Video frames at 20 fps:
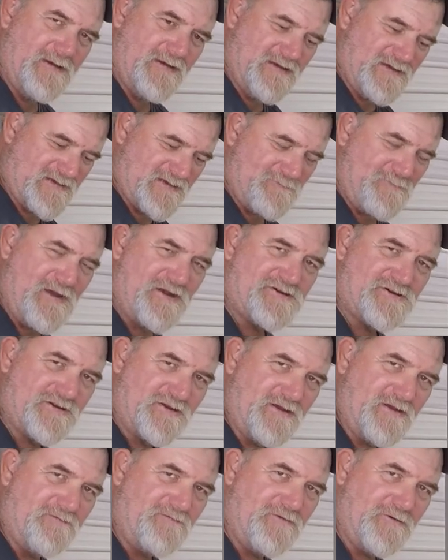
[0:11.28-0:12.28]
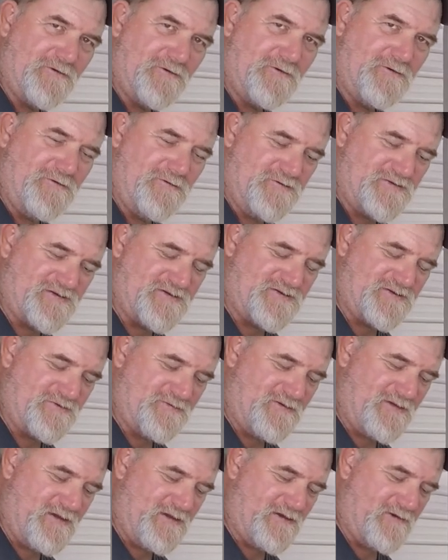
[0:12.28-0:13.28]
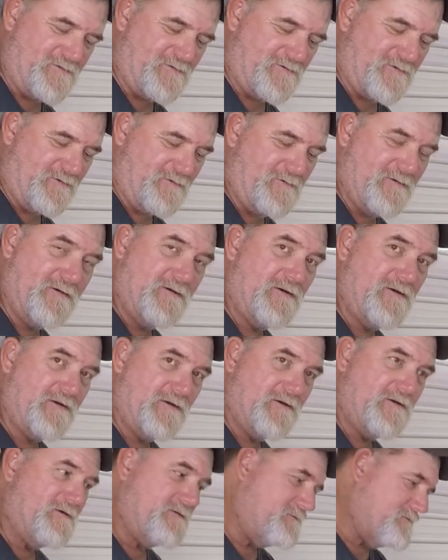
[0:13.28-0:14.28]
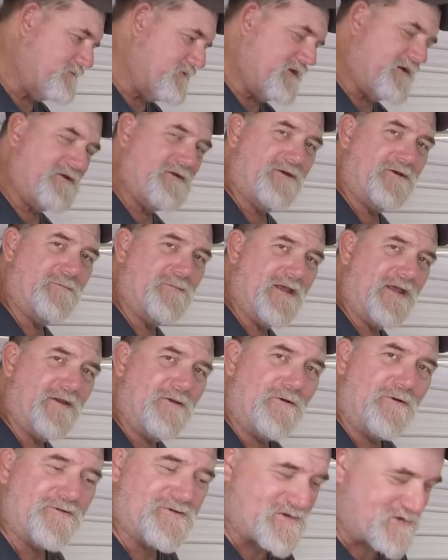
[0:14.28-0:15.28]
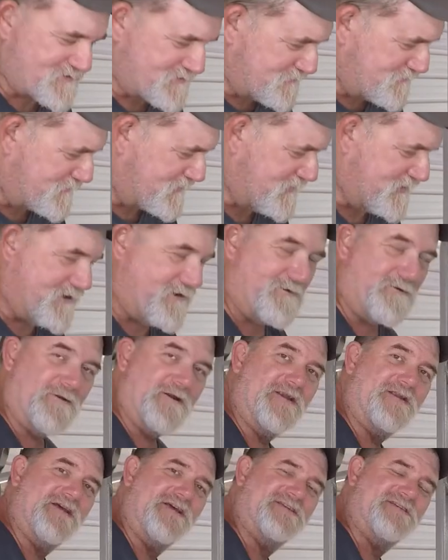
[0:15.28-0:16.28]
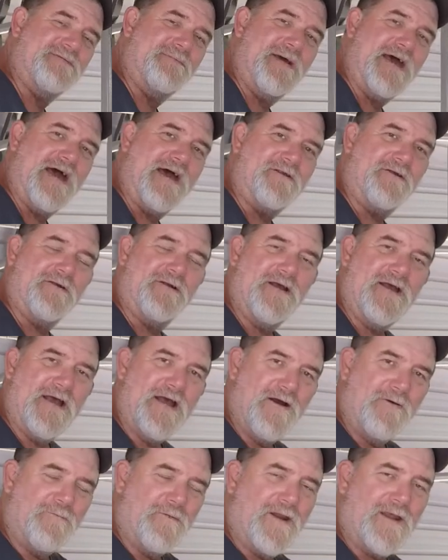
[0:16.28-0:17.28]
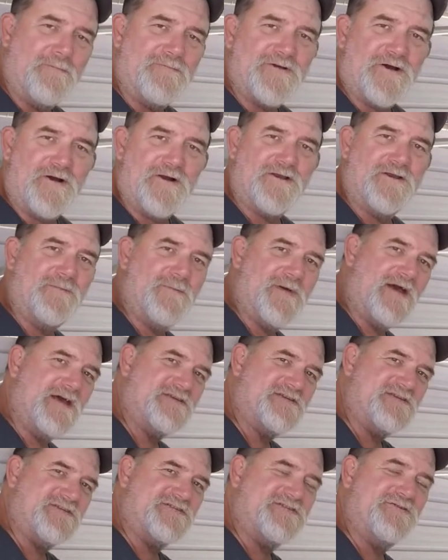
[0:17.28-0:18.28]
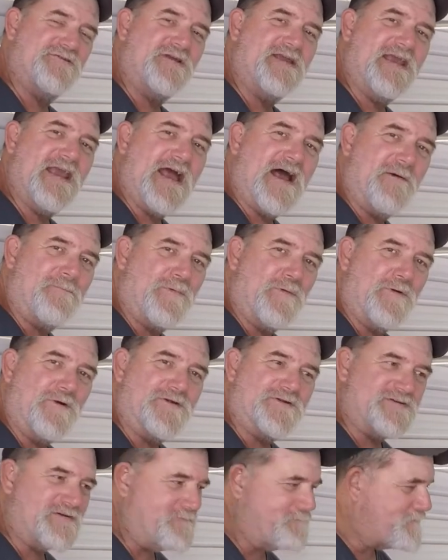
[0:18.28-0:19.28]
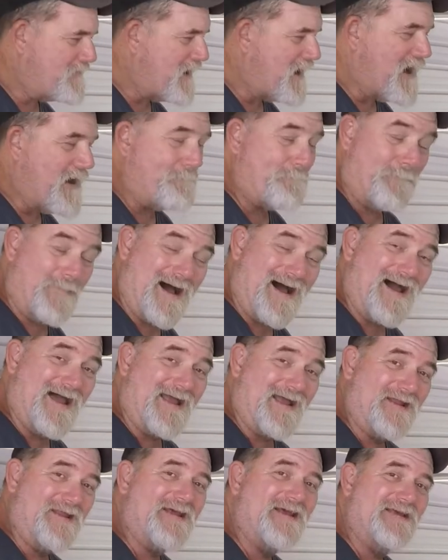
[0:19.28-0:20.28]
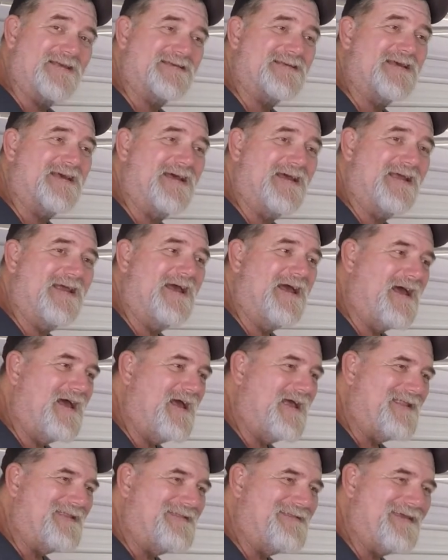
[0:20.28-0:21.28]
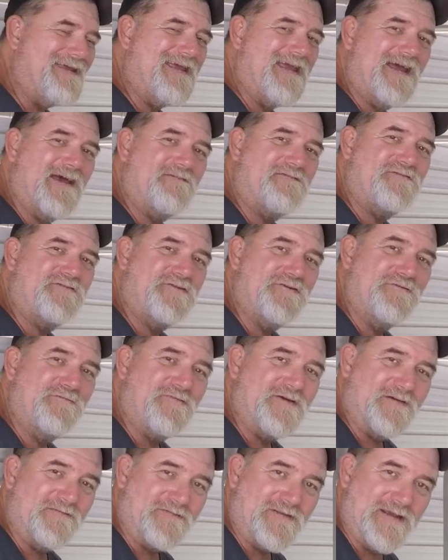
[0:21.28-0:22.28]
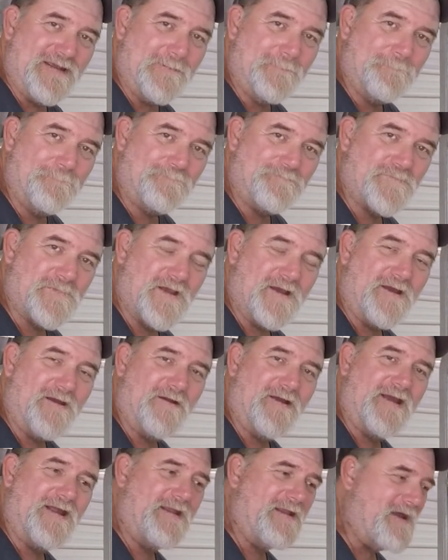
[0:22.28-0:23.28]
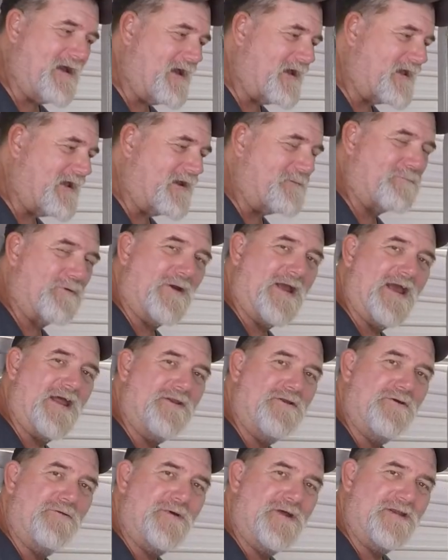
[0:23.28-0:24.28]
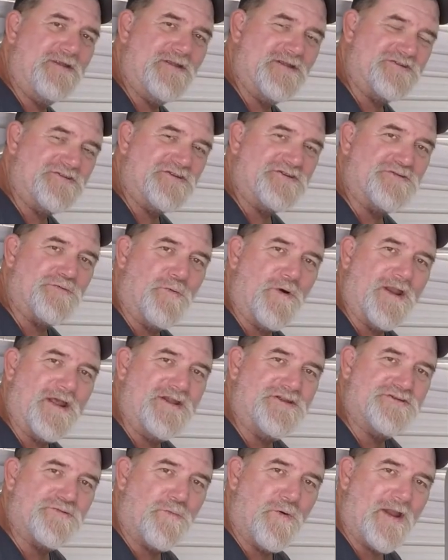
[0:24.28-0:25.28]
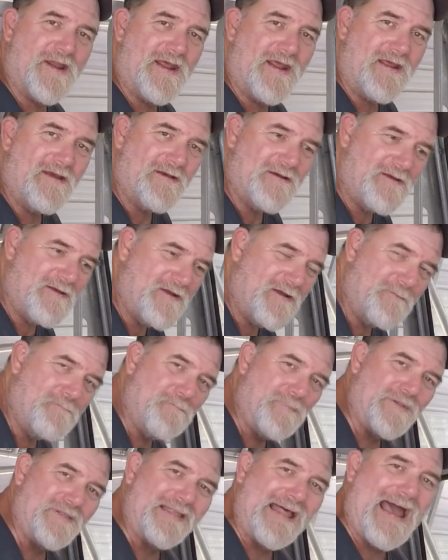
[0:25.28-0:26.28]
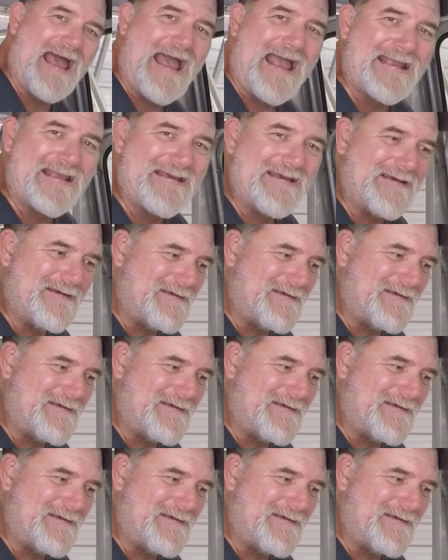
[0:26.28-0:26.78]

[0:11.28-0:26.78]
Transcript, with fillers: especially if you're a new Suzuki owner. Well, you could be an old Suzuki owner, it doesn't matter. What I'm talking about is Suzuki outboards. Mine is a DF250. Alright, I got a brand new one. It's a 2020 black,